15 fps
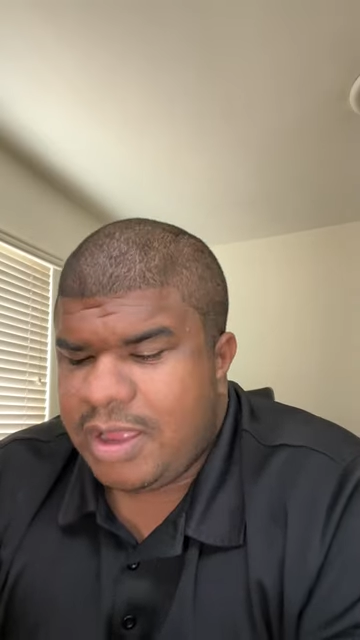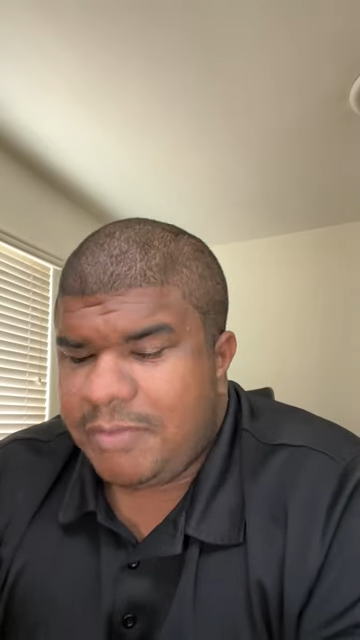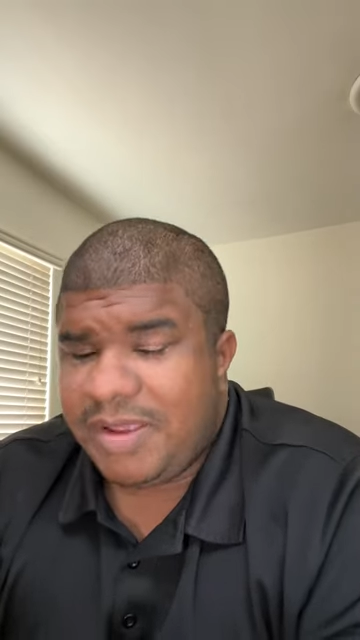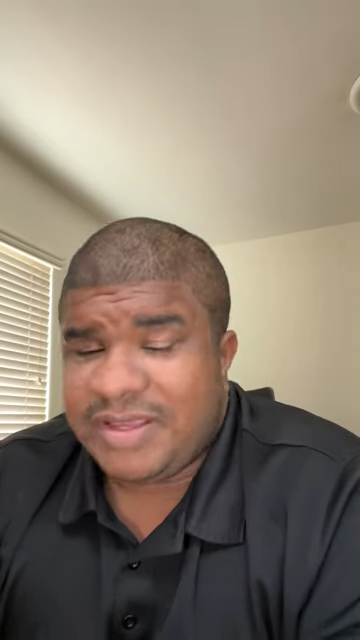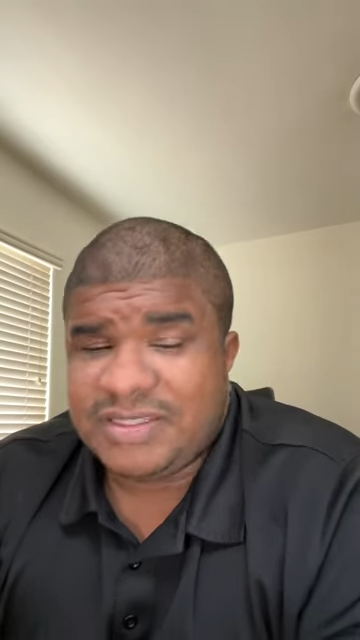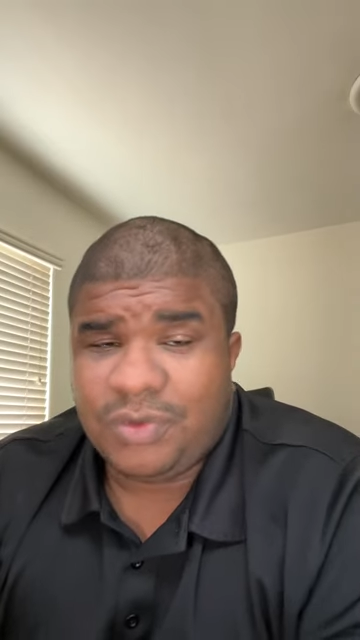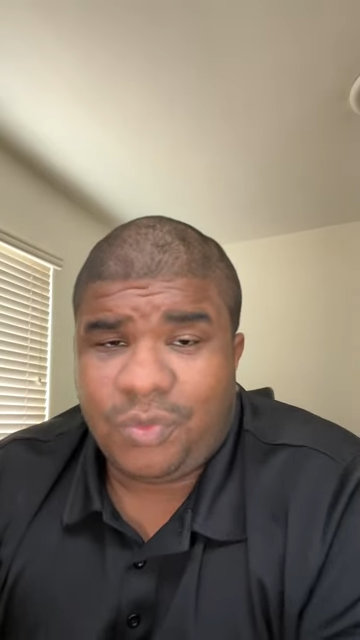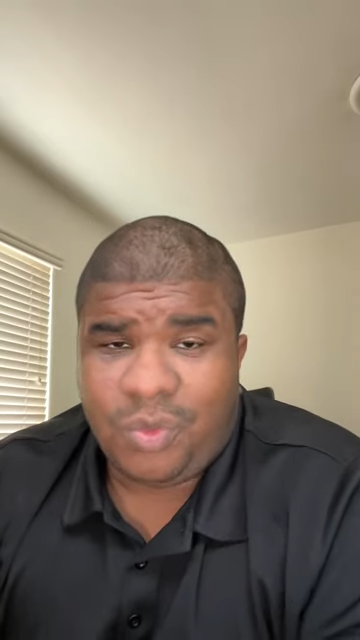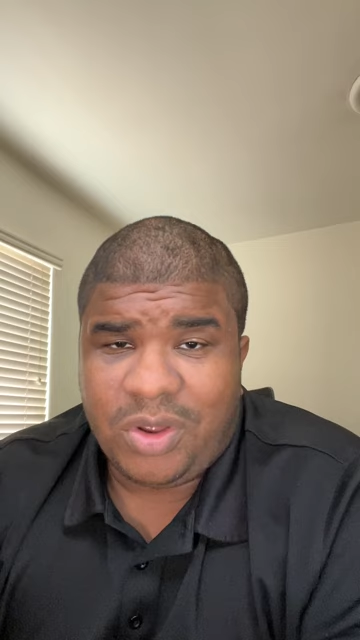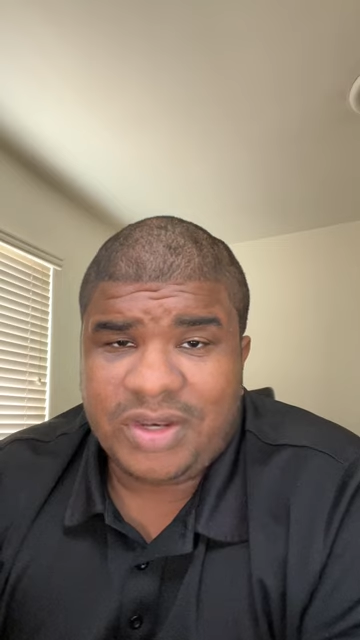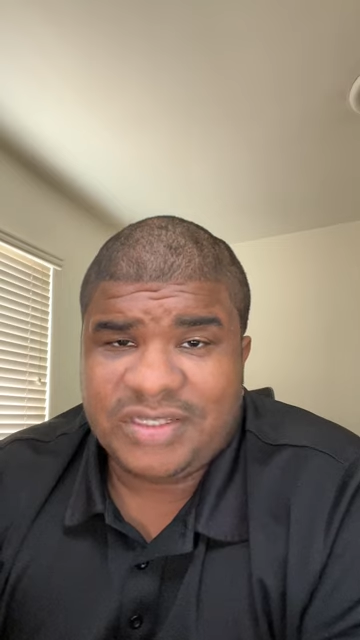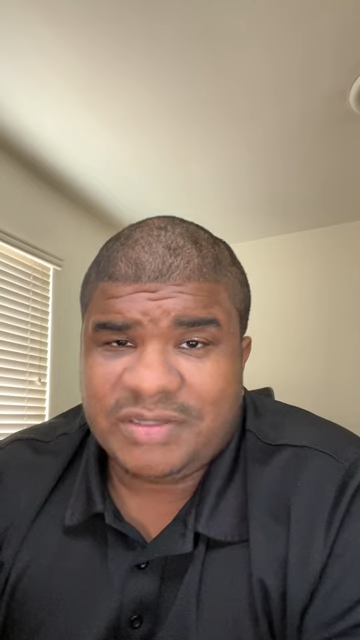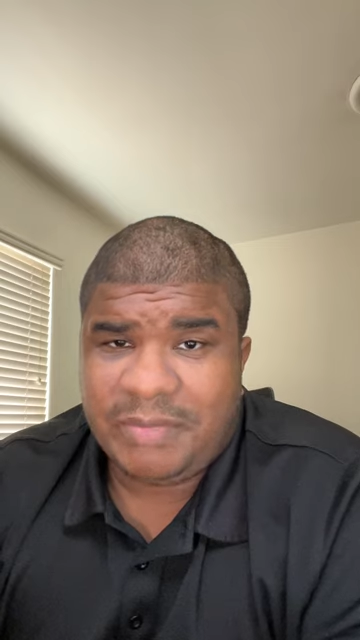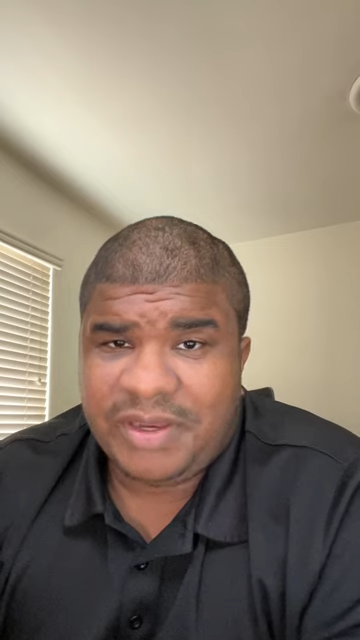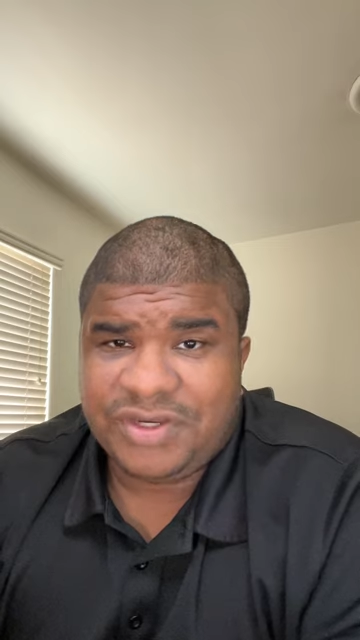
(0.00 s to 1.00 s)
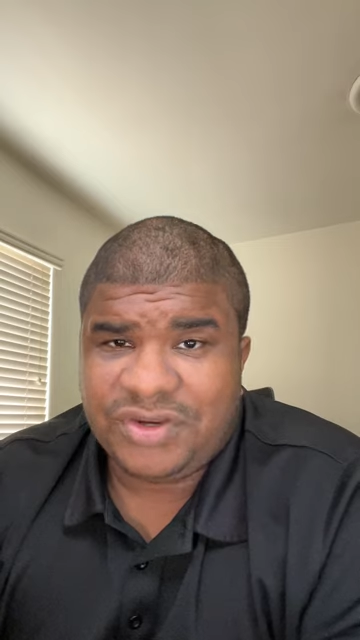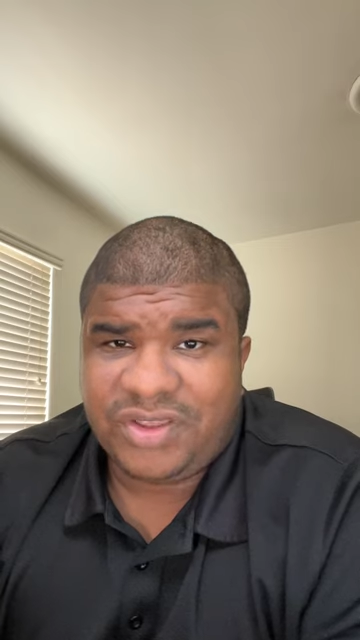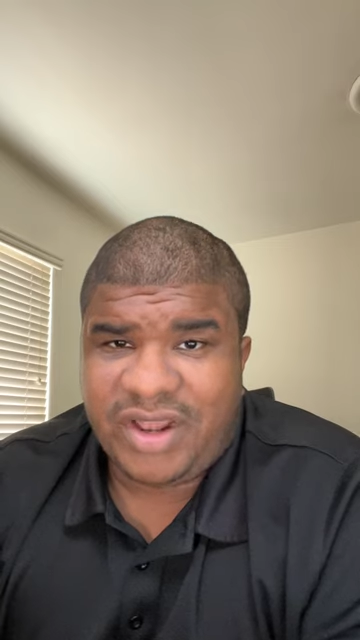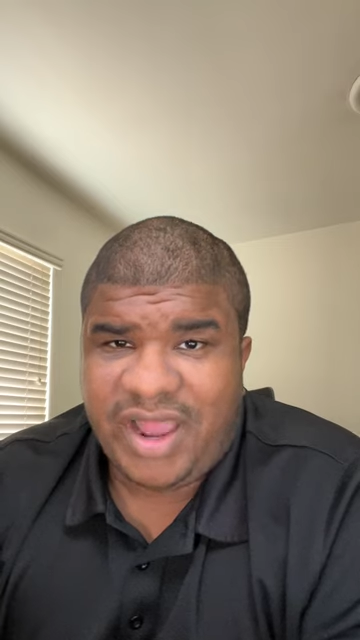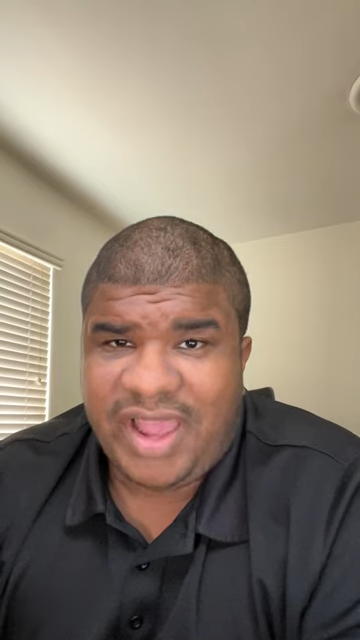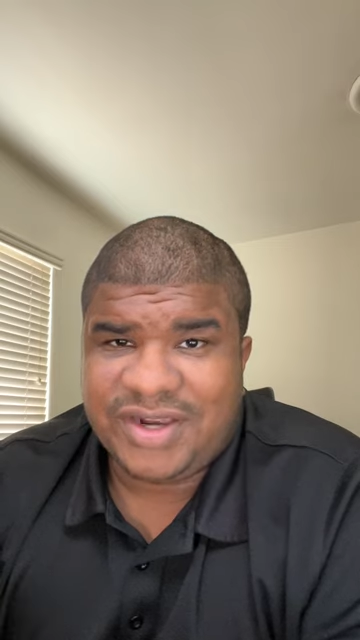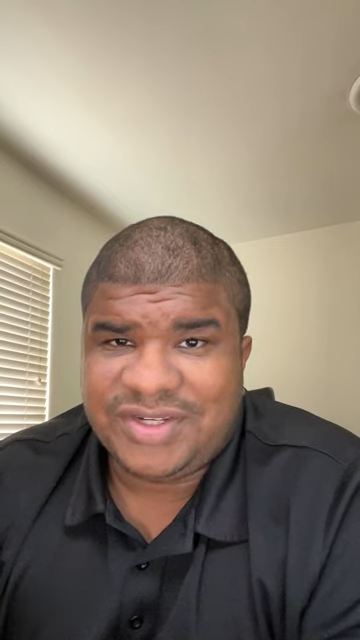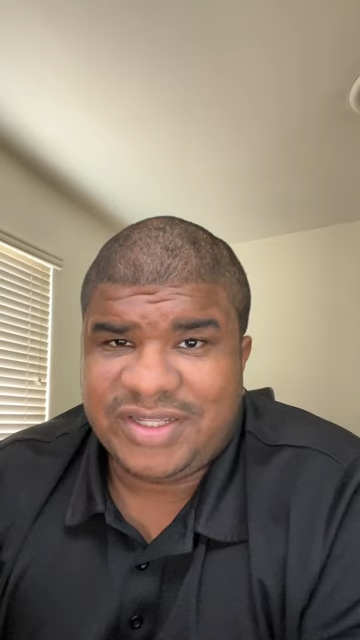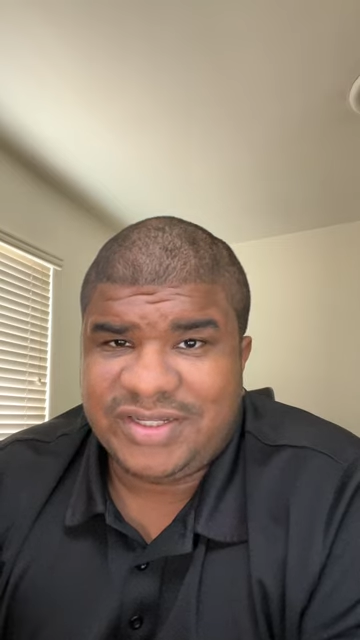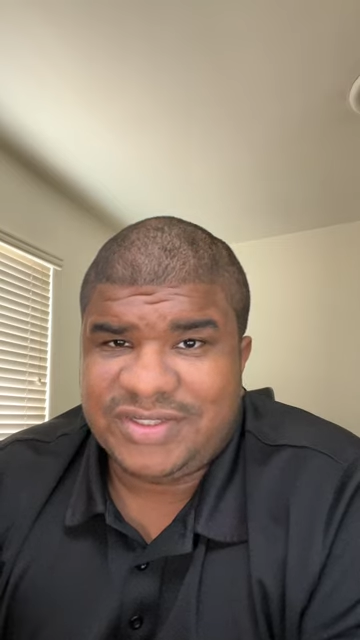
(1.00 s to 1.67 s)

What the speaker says: because I wanted to make sure that I actually